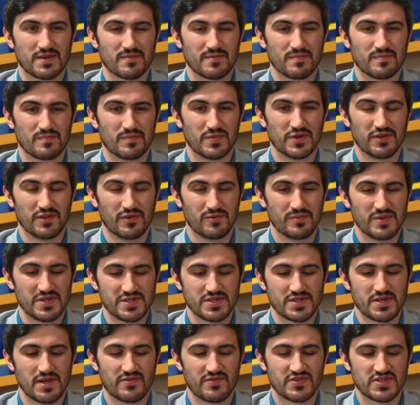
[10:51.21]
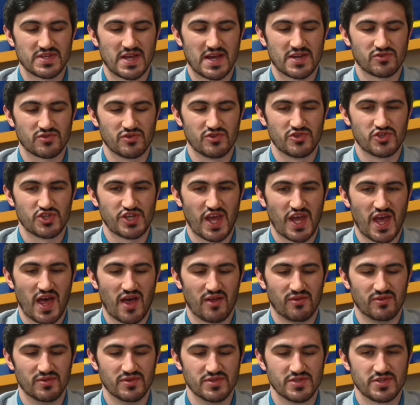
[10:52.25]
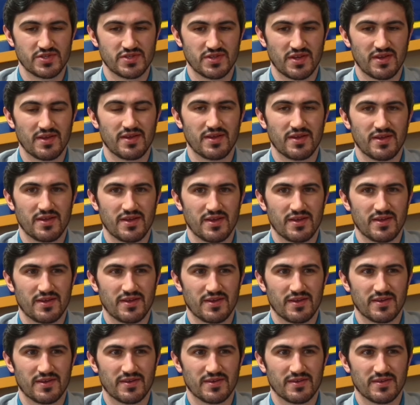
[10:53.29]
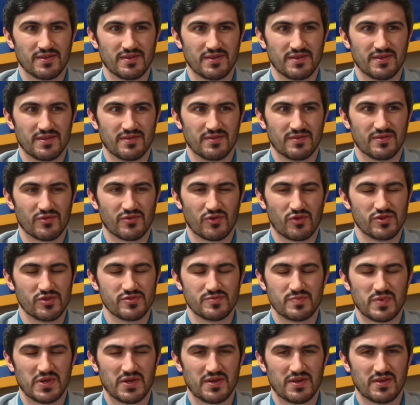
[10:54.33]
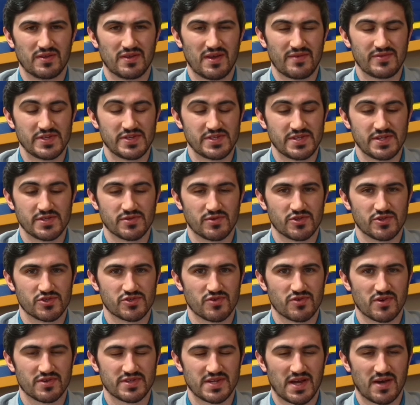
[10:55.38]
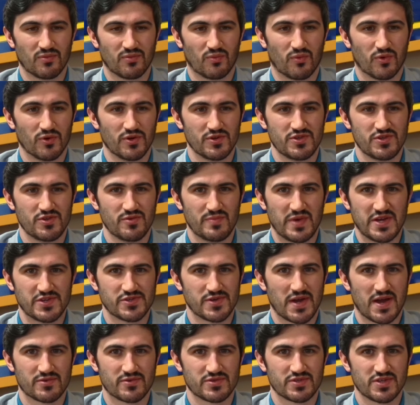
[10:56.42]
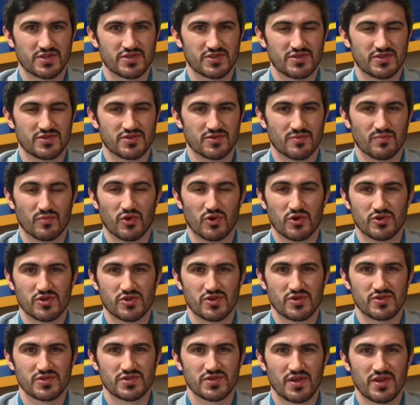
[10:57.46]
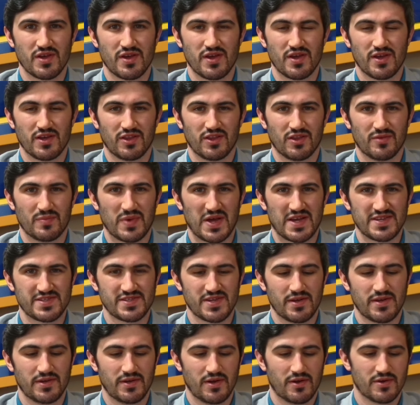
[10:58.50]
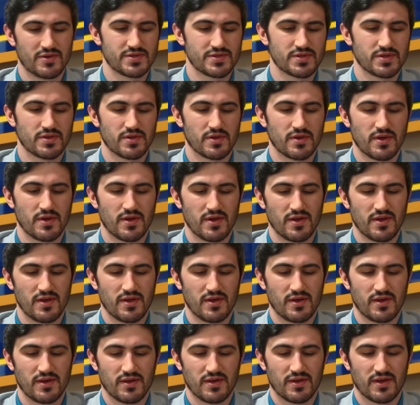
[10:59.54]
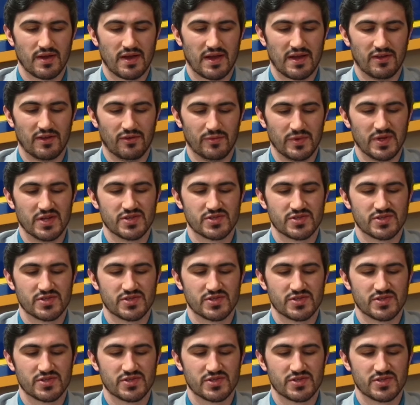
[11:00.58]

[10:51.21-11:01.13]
but it'll be to see if it's actually challenged. There've only been, the FTC's only struck down one or two major acquisitions or mergers in the past 10 years. It'll be